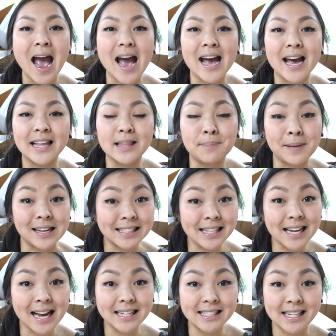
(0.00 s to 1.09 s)
And the
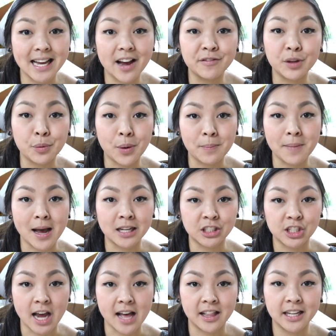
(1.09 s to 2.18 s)
basic idea of the One
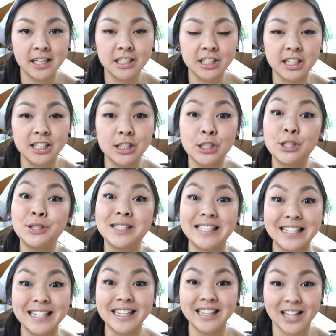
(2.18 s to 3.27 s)
Box Challenge is to
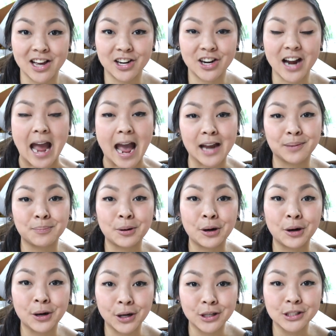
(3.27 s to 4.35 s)
declutter and
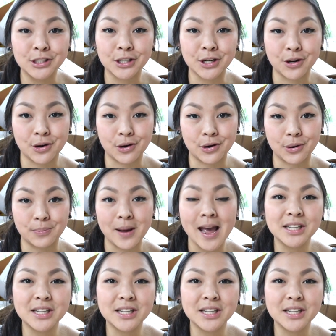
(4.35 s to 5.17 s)
purge your home.